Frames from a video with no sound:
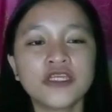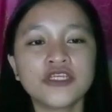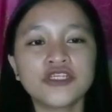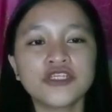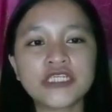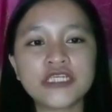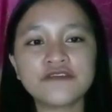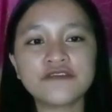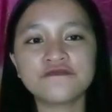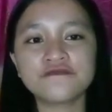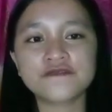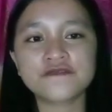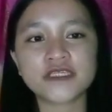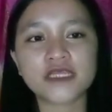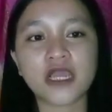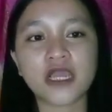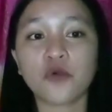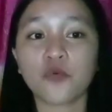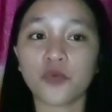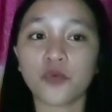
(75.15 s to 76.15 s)

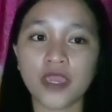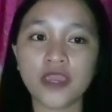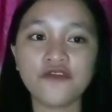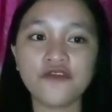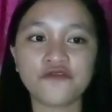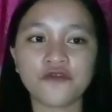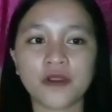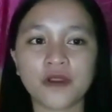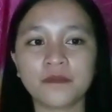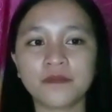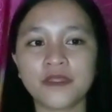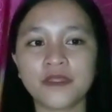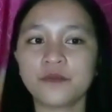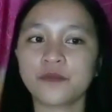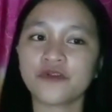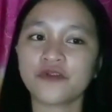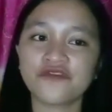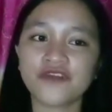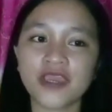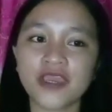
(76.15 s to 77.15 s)
shift away from the
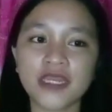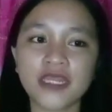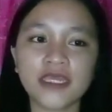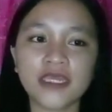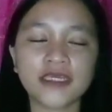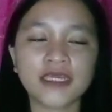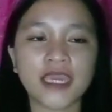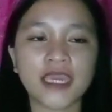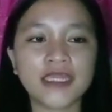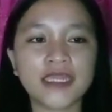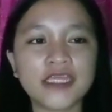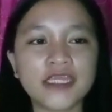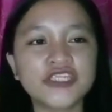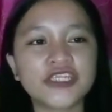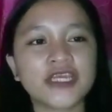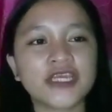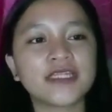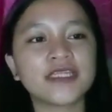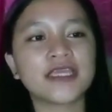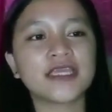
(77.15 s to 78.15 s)
prevailing
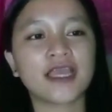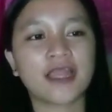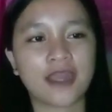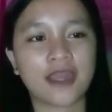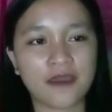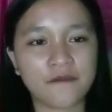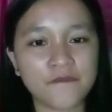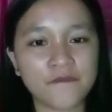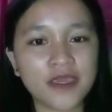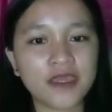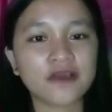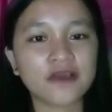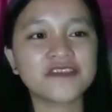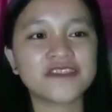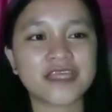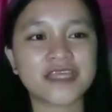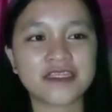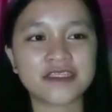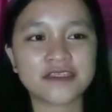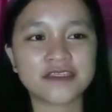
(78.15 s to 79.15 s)
Keynesian economic
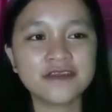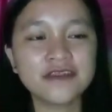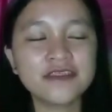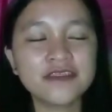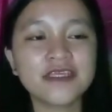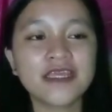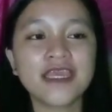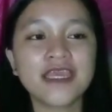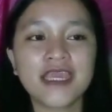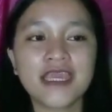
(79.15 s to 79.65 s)
consensus